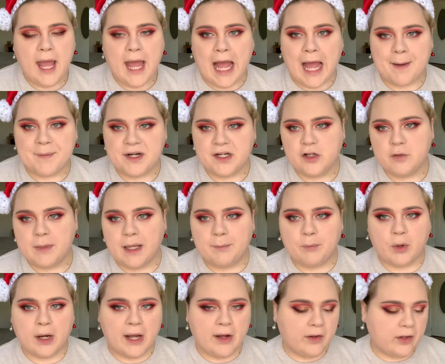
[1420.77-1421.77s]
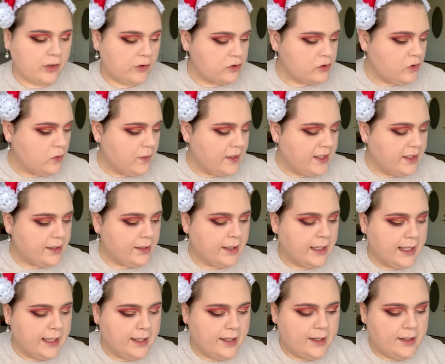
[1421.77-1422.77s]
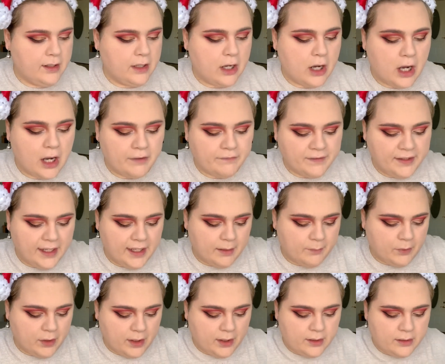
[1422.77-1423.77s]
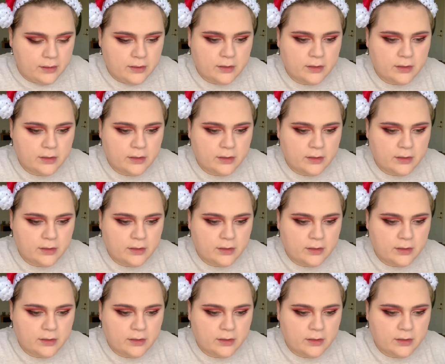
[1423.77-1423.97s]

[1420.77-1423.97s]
I'm gonna do my brows real quick off camera,